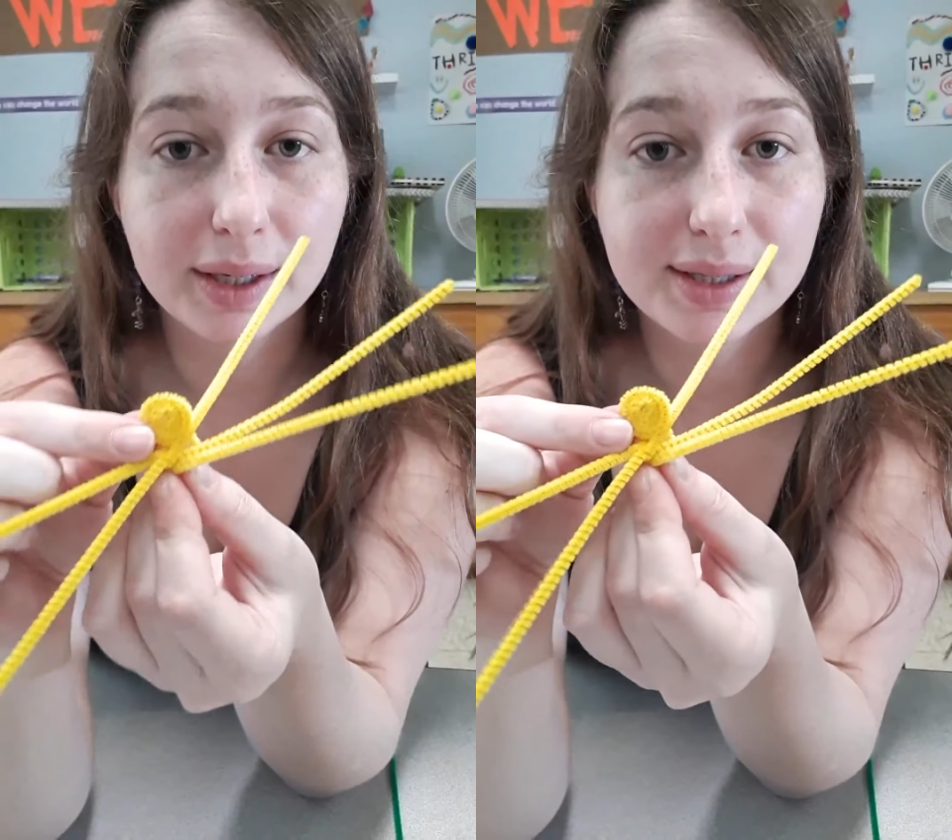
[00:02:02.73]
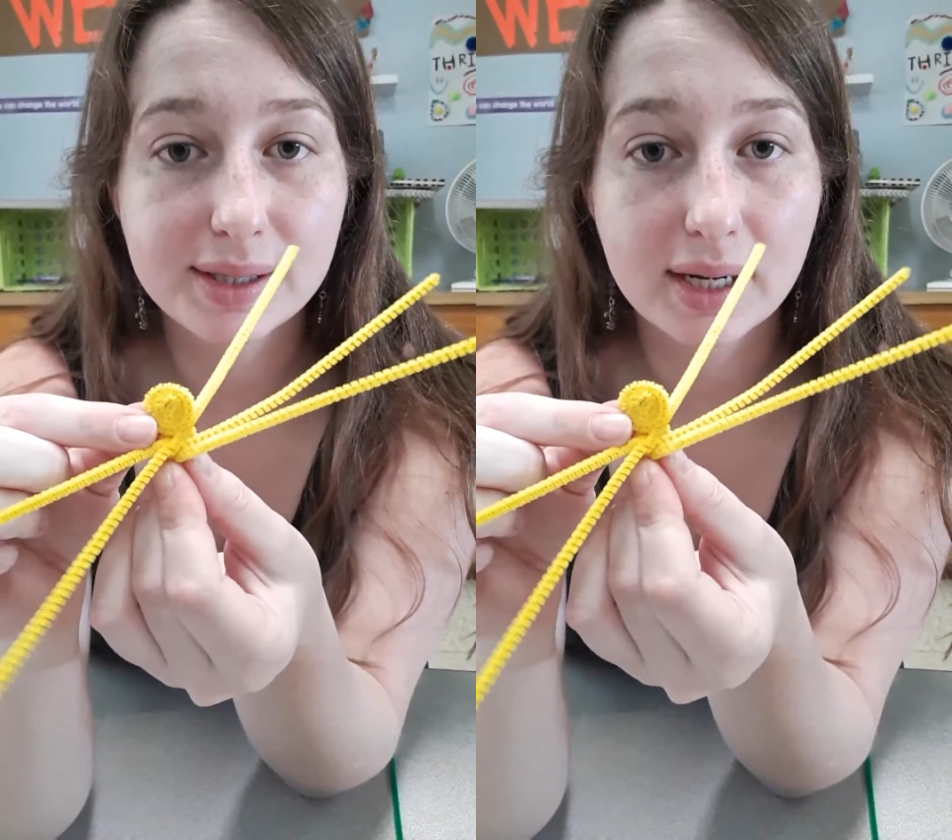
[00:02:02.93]

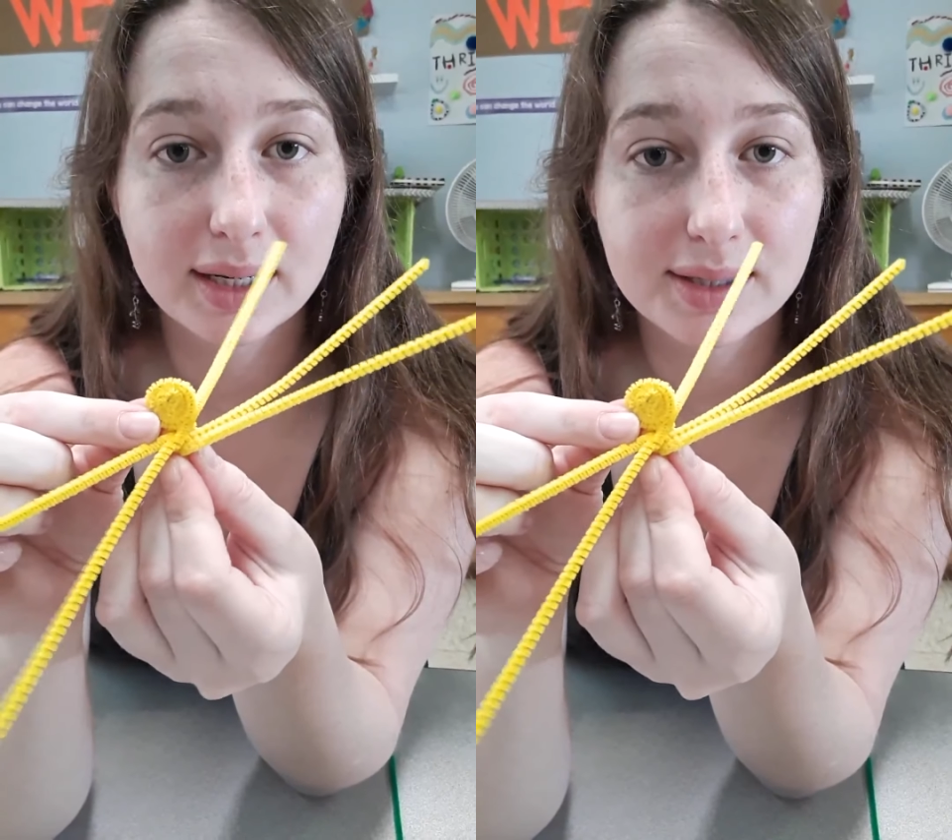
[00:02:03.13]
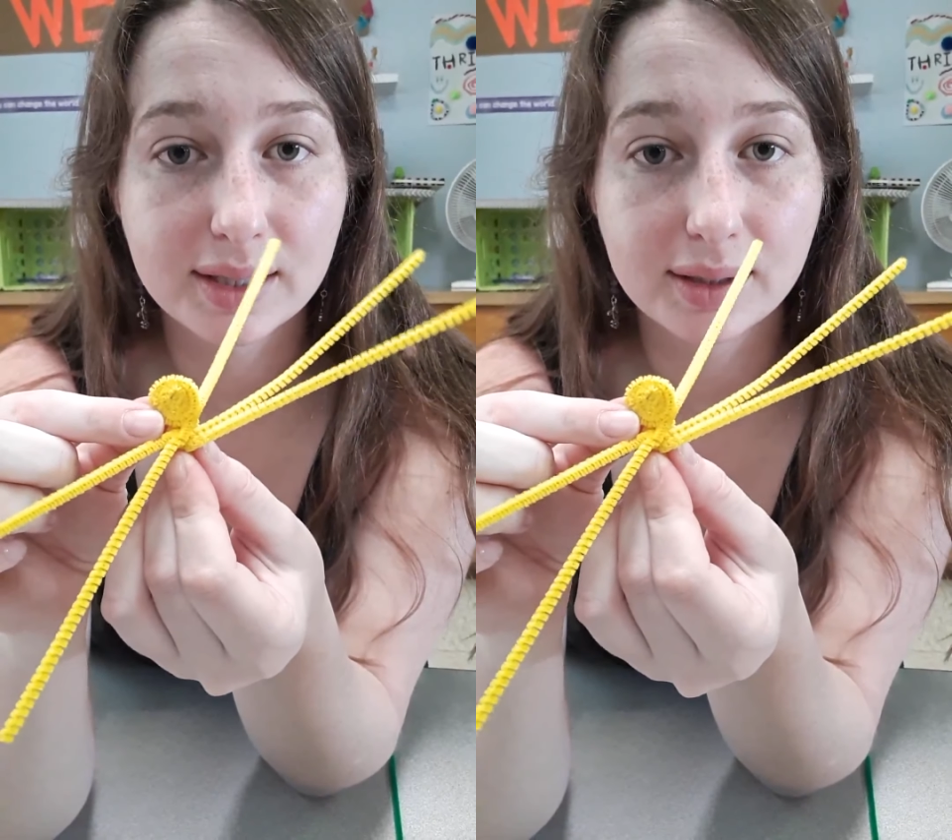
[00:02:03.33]
it's done,
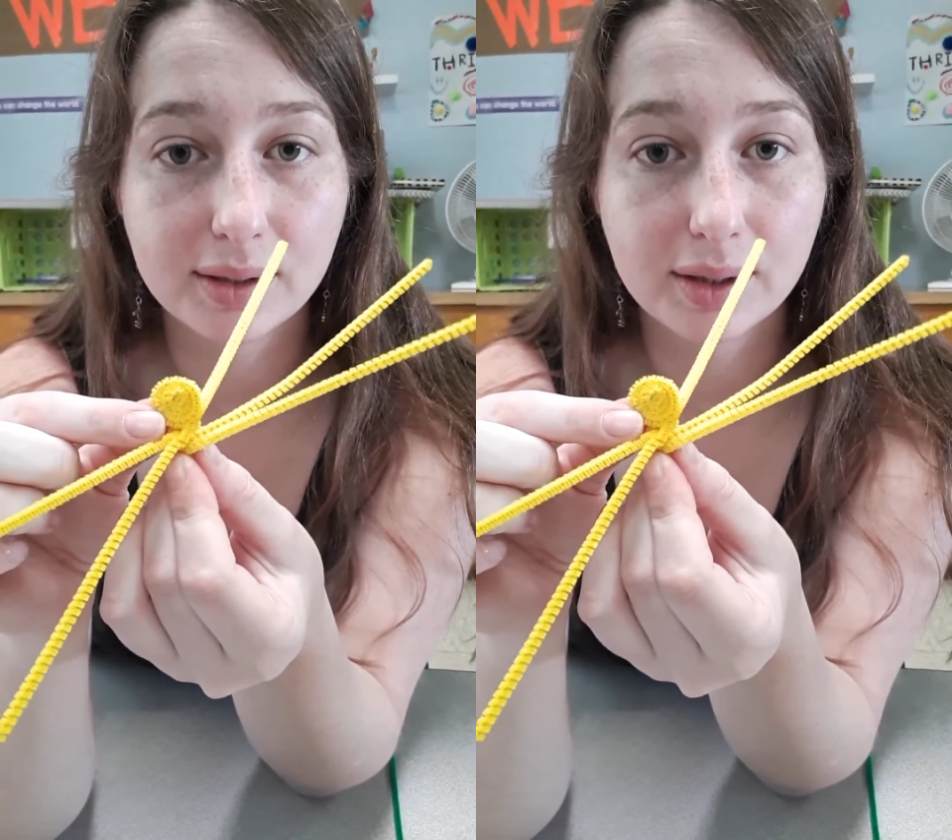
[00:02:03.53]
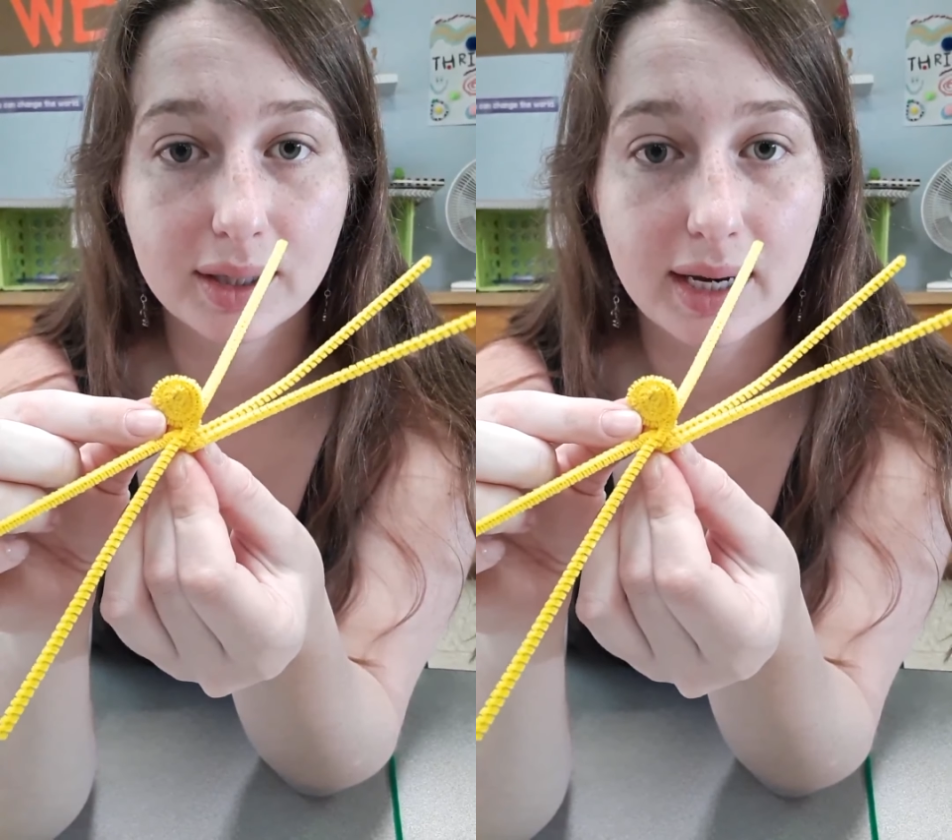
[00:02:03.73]
is going to
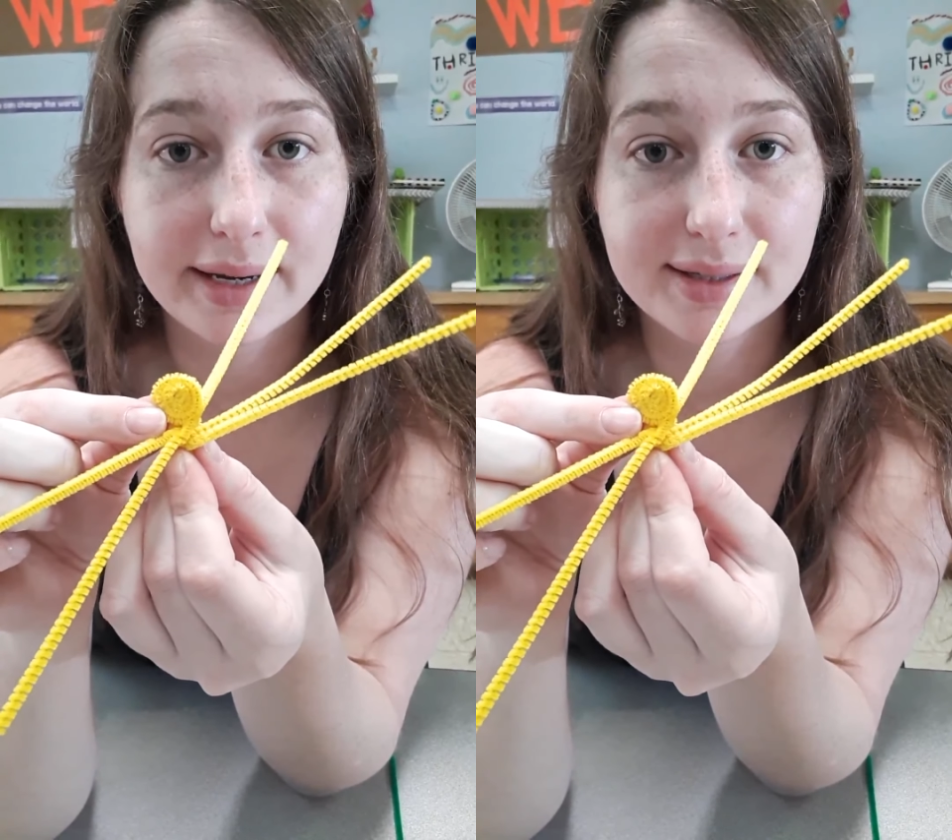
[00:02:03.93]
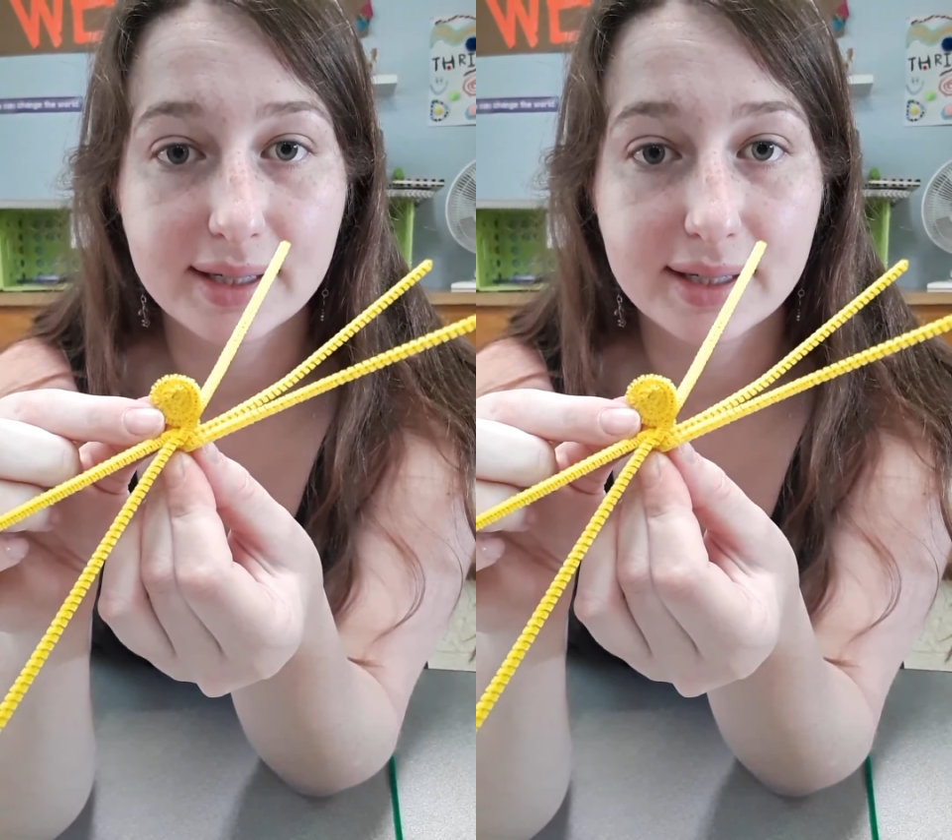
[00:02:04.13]
look nice